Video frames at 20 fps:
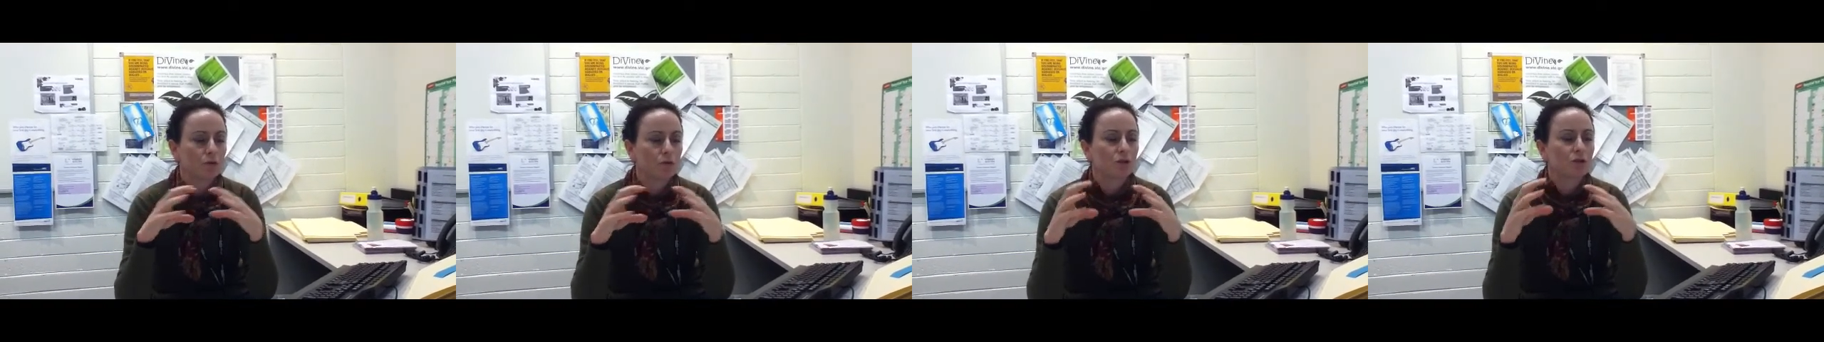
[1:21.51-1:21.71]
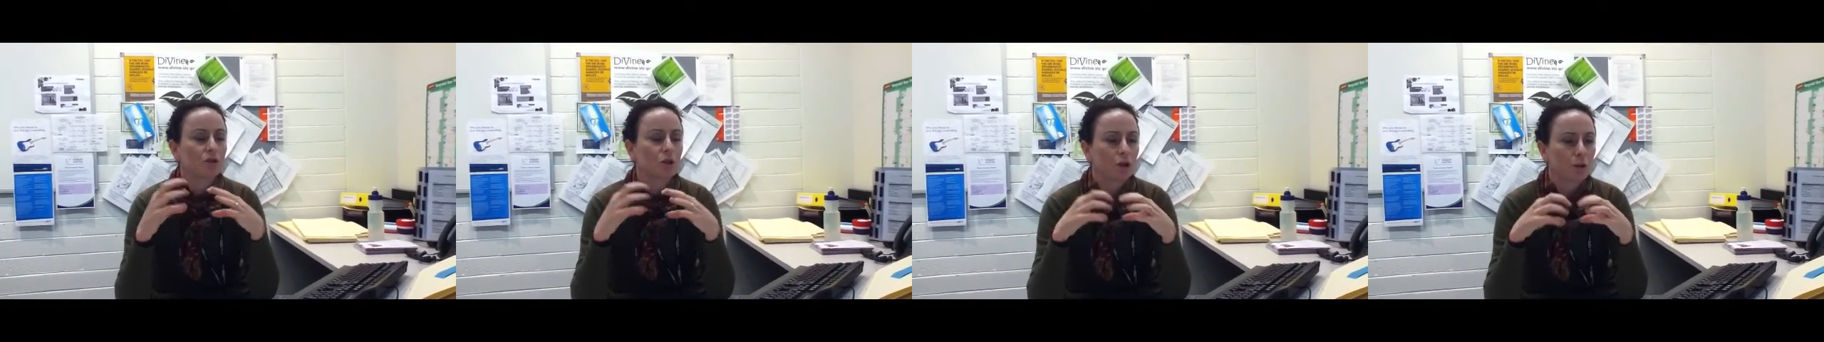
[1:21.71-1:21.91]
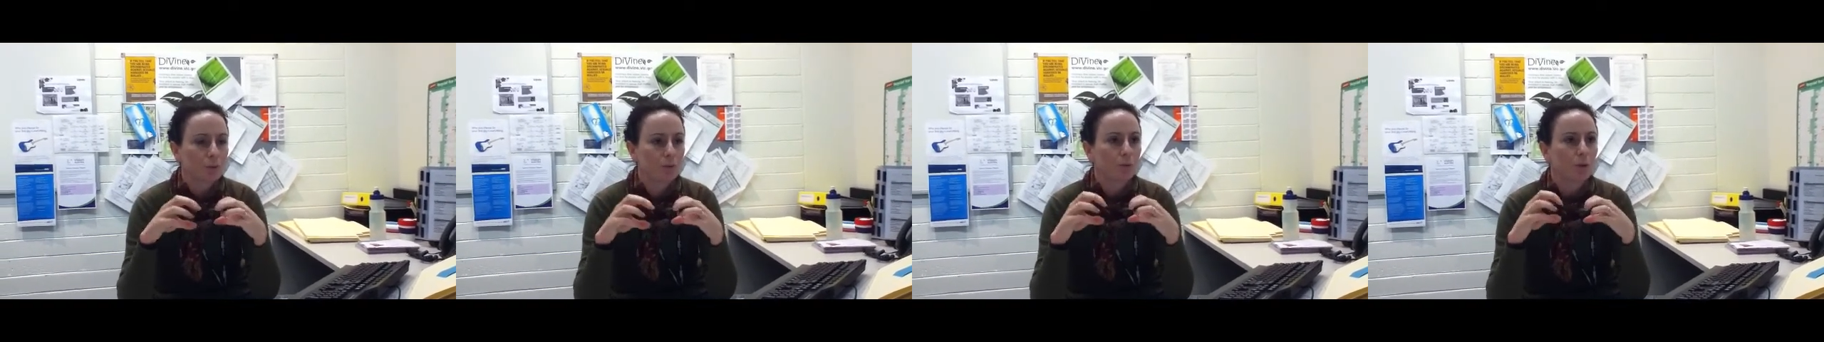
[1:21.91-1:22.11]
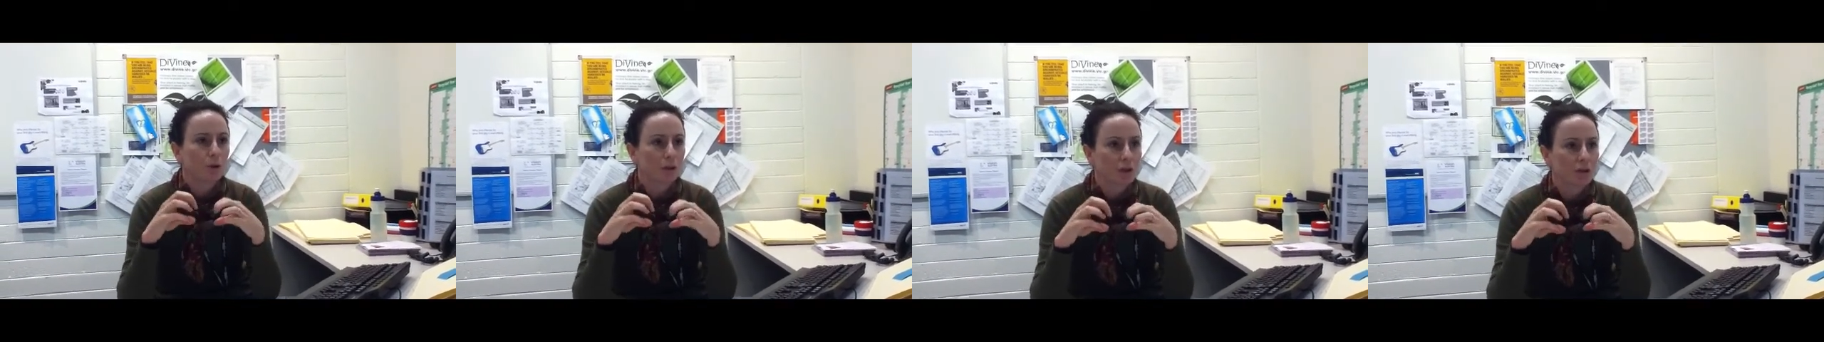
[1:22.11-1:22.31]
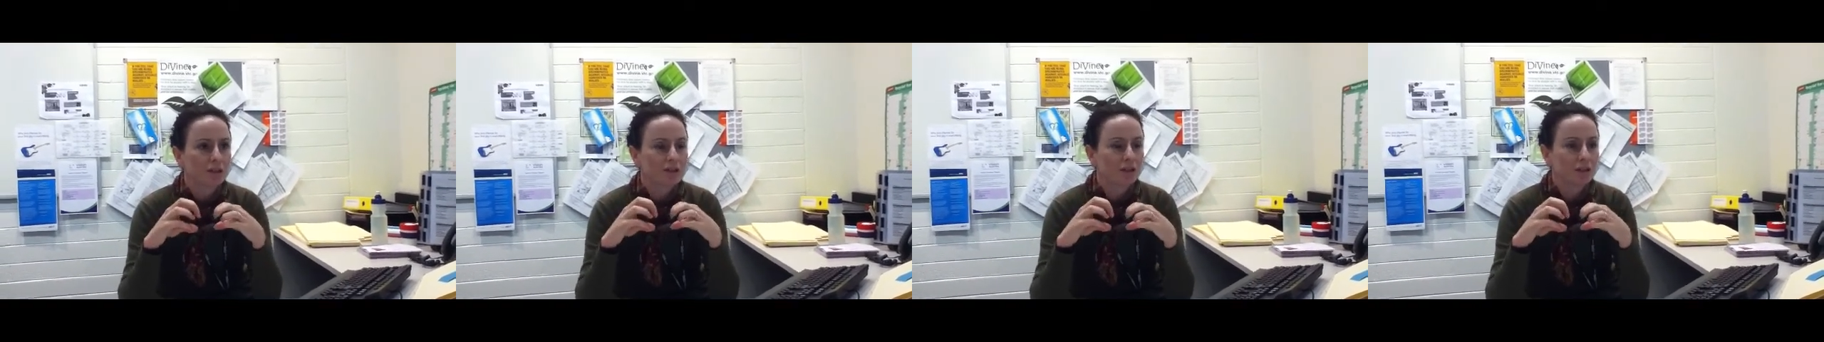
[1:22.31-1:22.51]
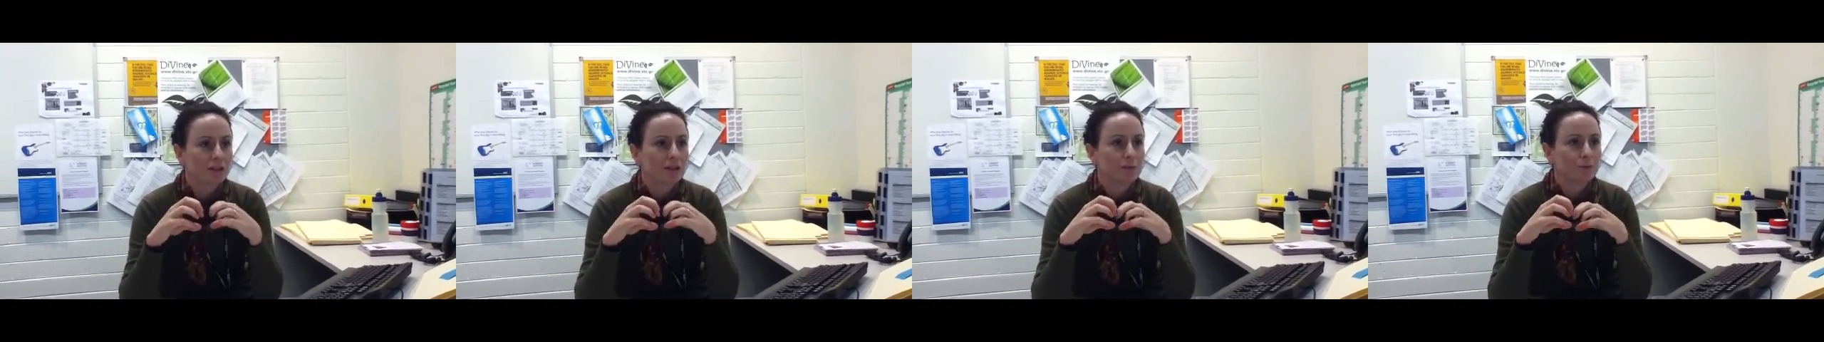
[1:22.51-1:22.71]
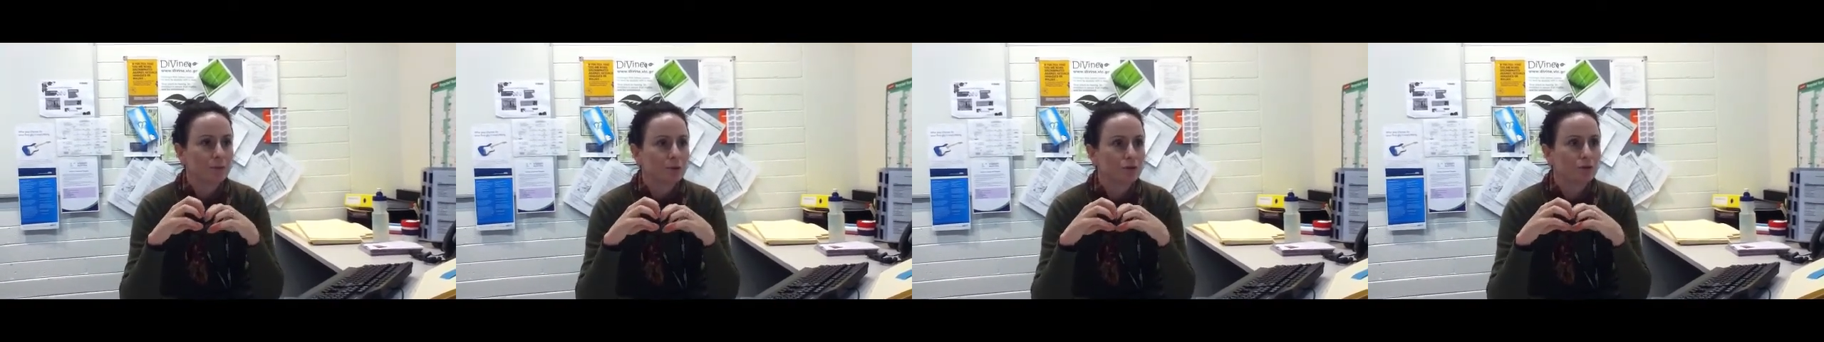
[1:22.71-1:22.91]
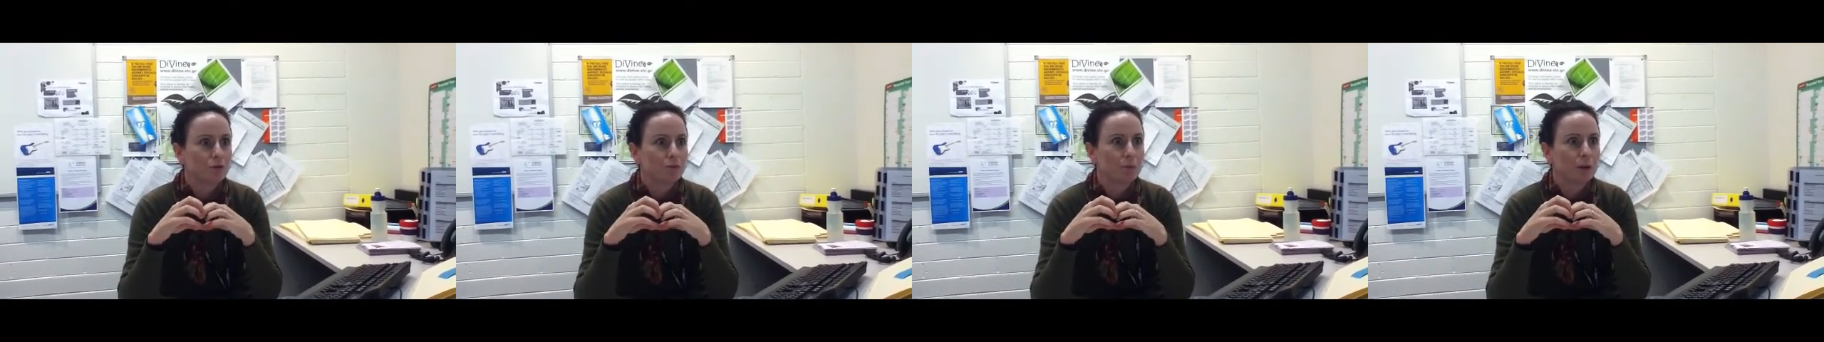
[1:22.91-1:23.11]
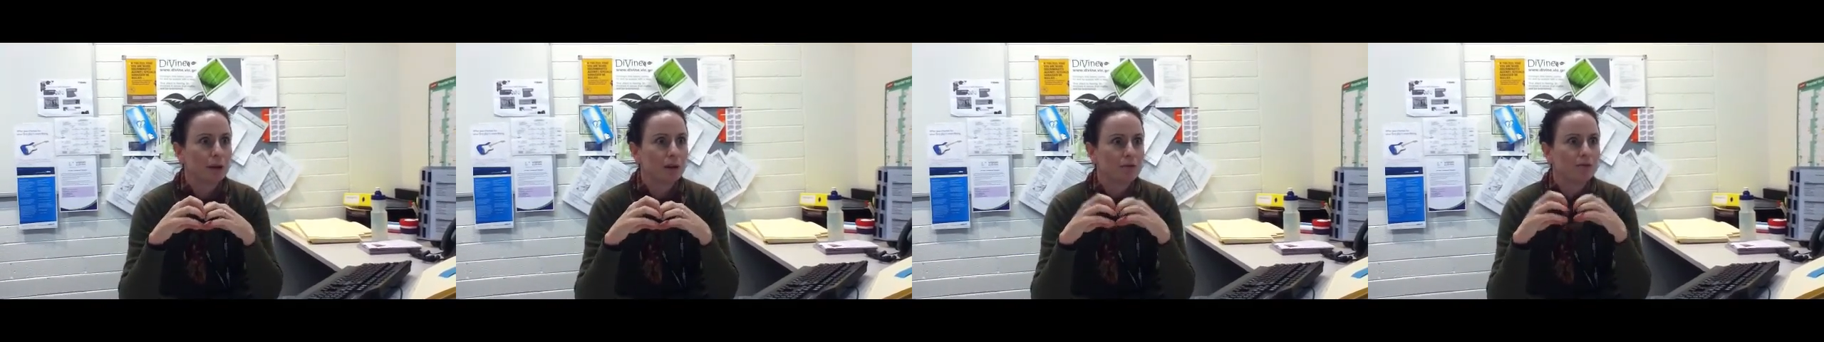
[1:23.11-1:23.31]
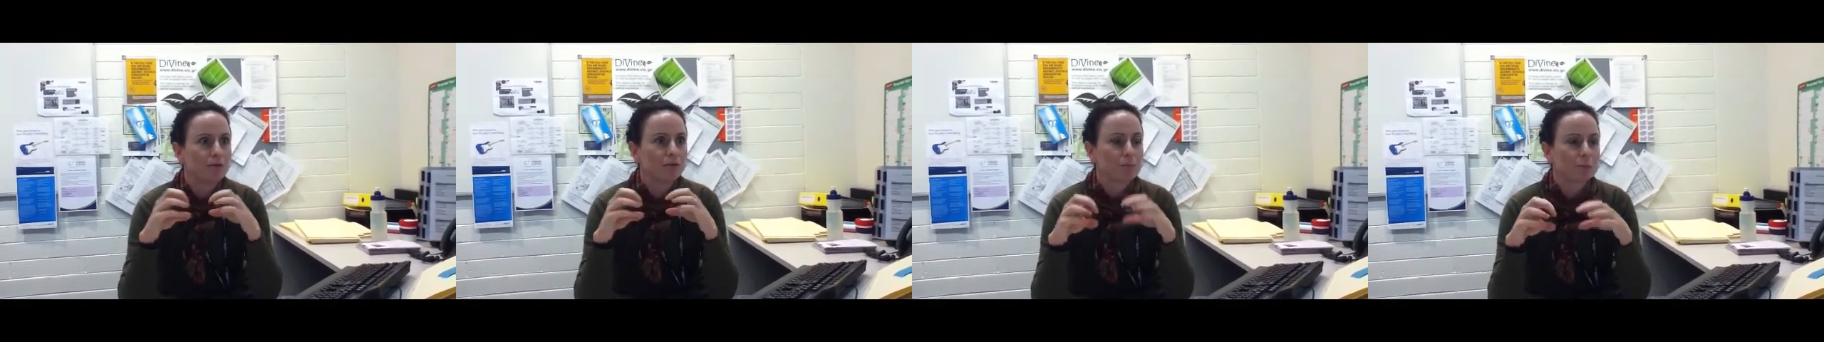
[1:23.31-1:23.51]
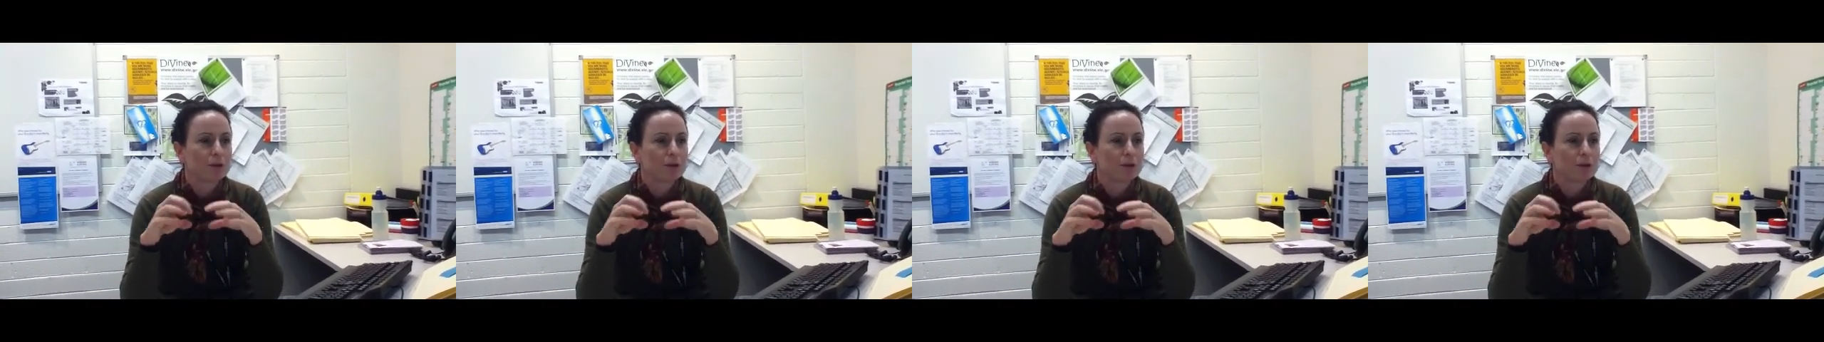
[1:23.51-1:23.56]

determine what those adjustments should be for a